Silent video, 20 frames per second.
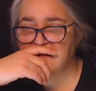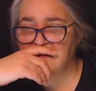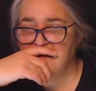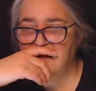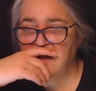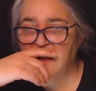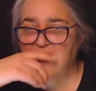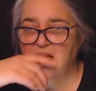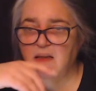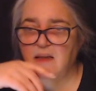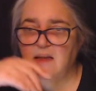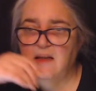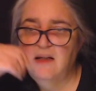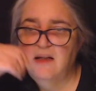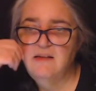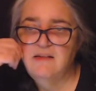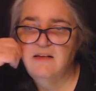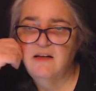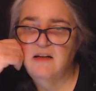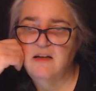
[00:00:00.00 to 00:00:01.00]
Yeah,
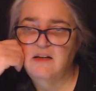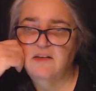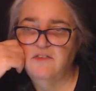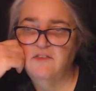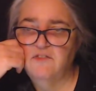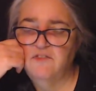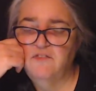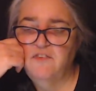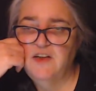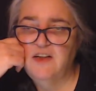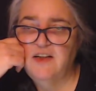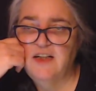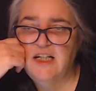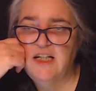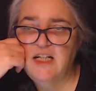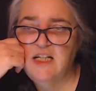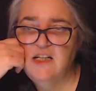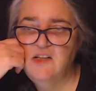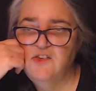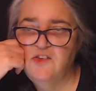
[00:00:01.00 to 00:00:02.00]
that's all very
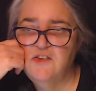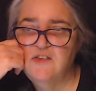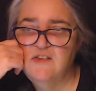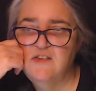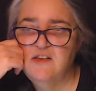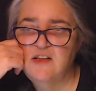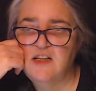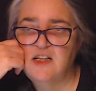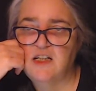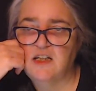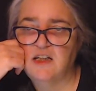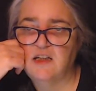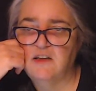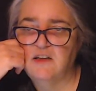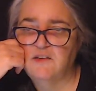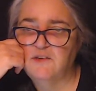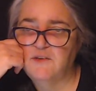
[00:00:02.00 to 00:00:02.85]
interesting.